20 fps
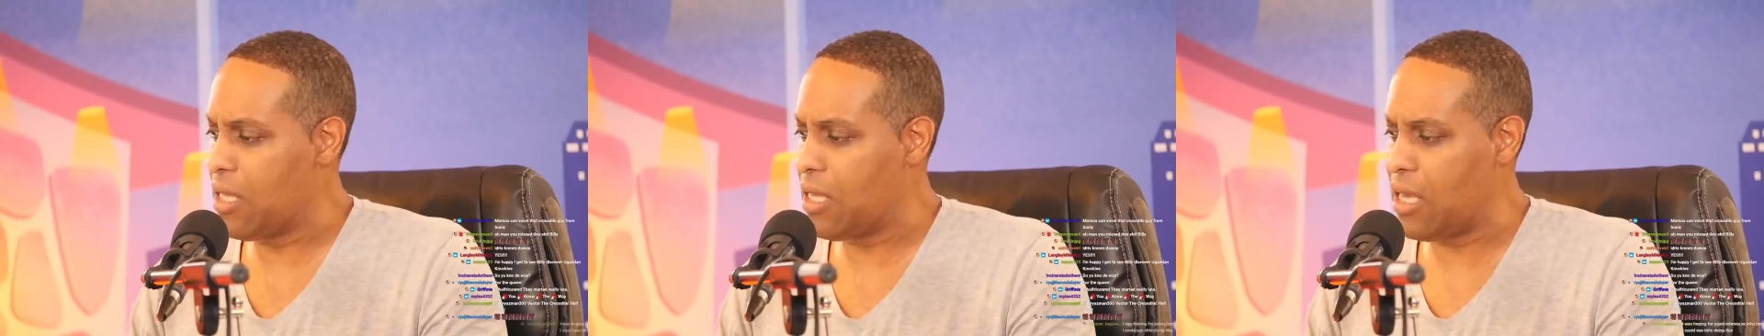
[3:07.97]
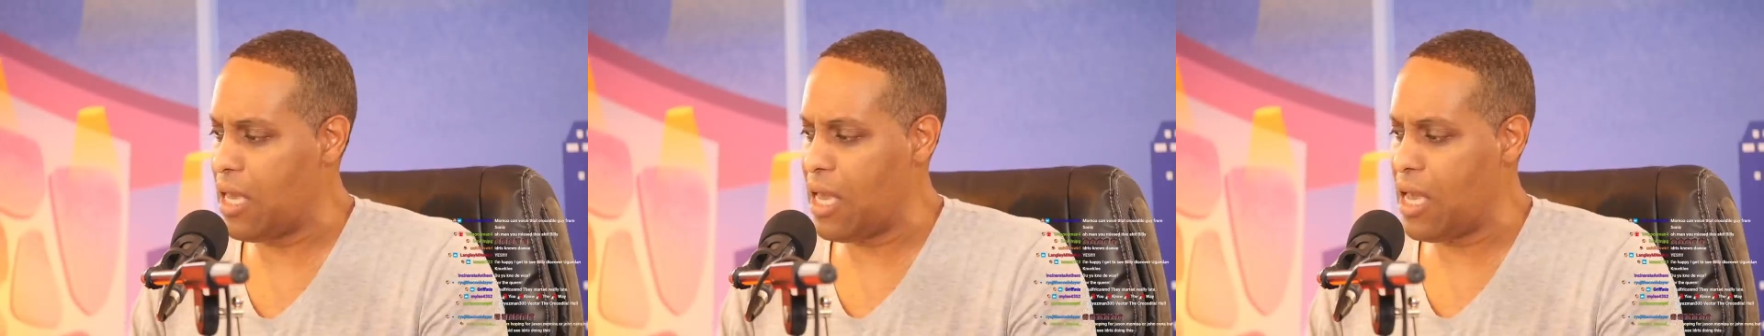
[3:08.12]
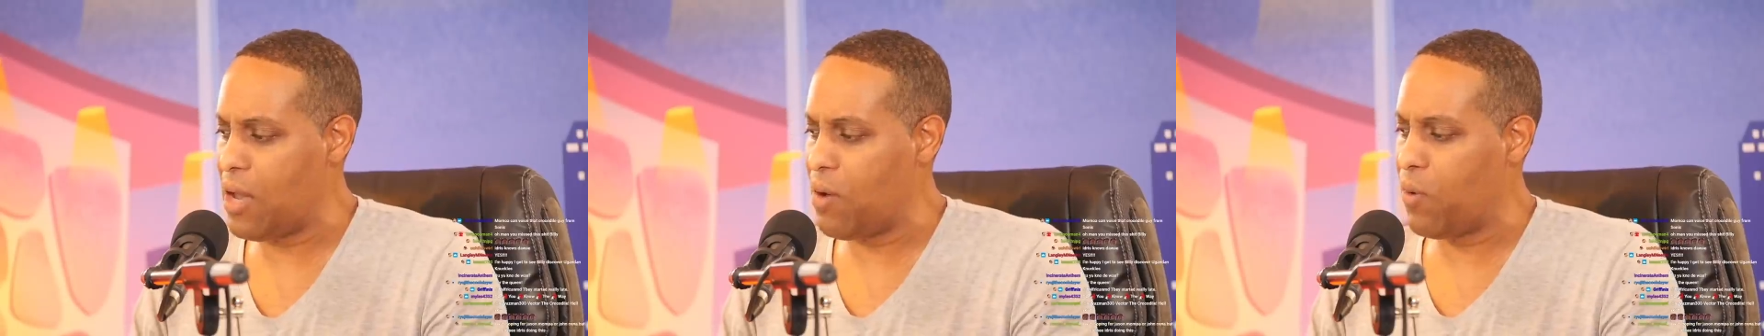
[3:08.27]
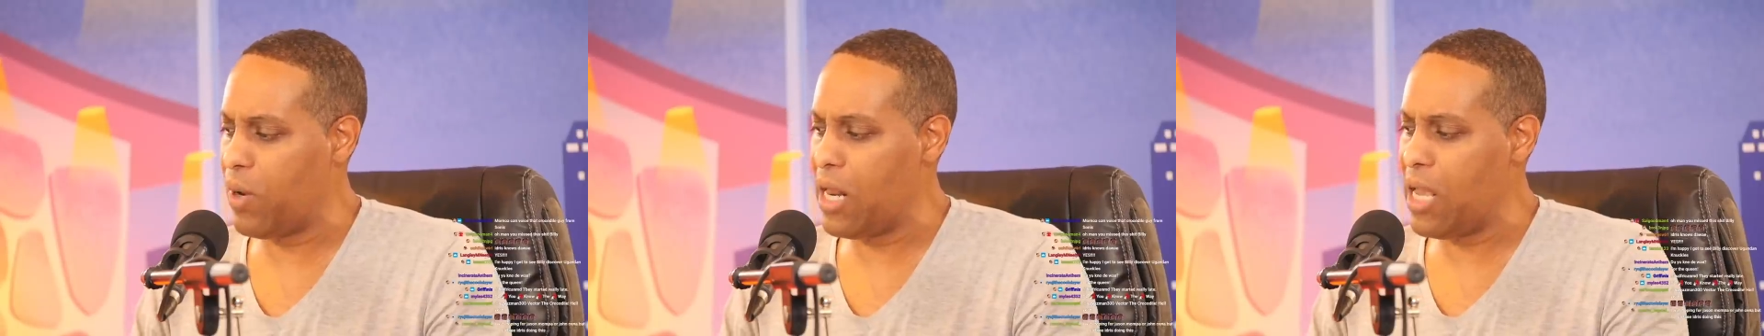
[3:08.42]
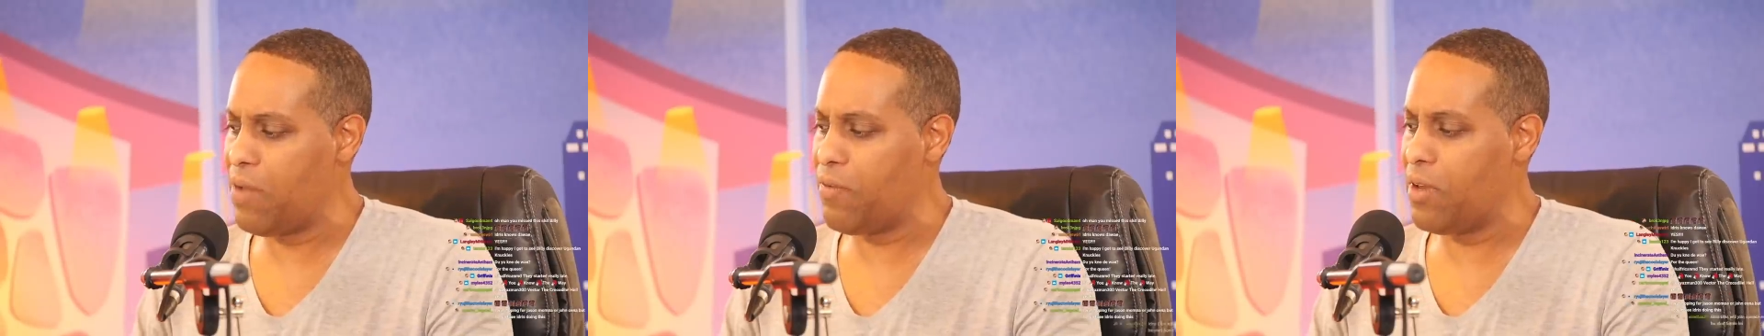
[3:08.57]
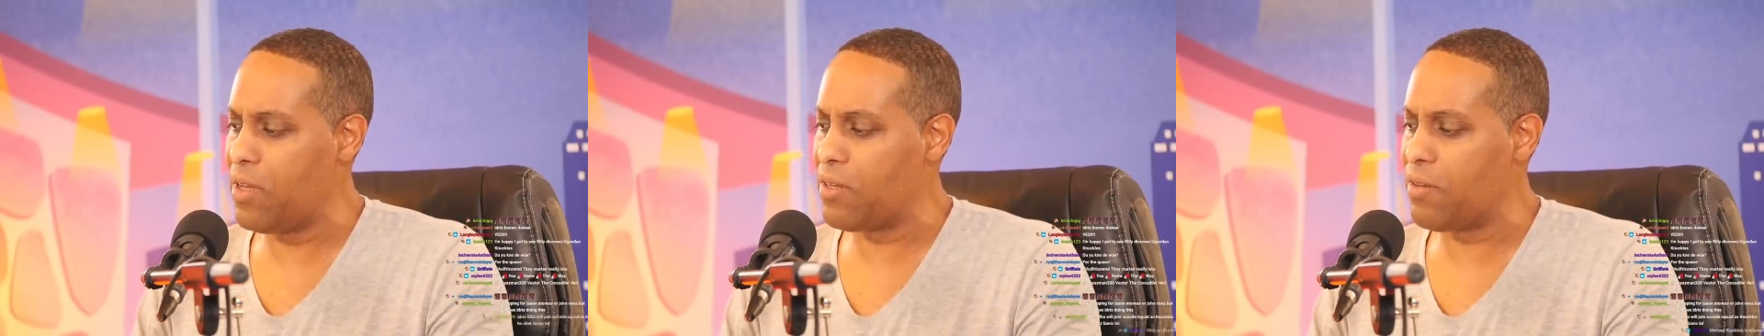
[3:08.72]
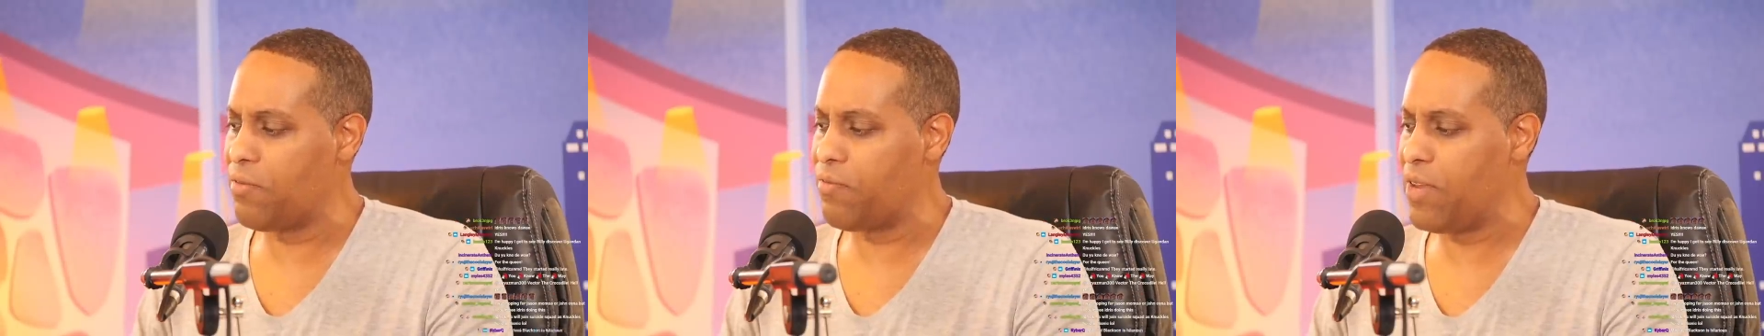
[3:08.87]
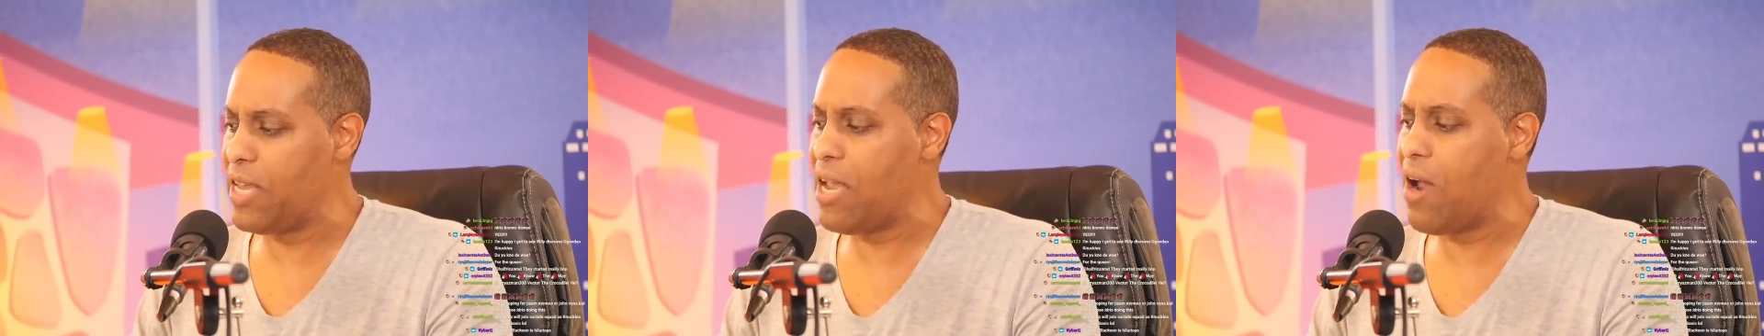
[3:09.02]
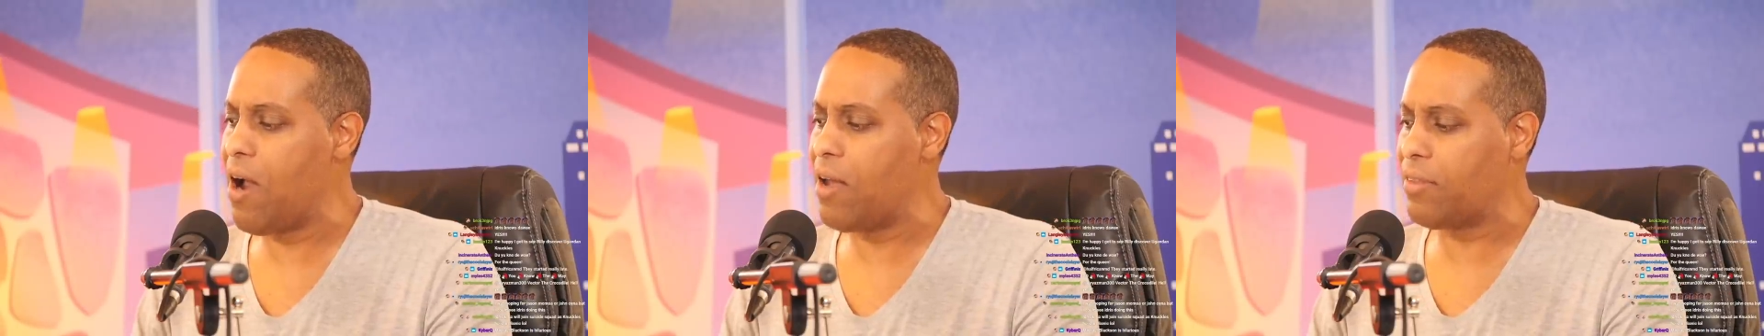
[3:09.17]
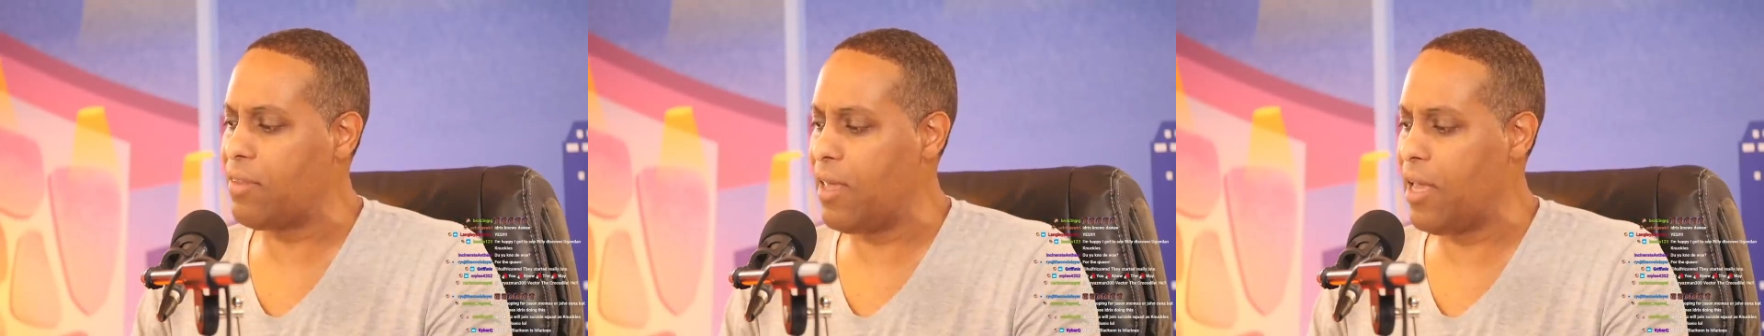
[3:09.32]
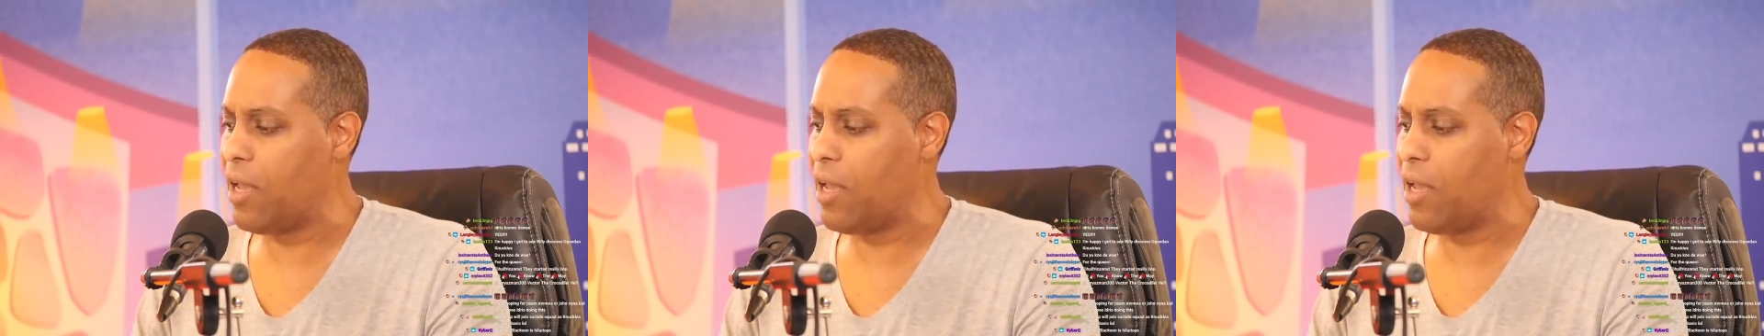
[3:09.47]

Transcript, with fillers: yeah whatever it's a VR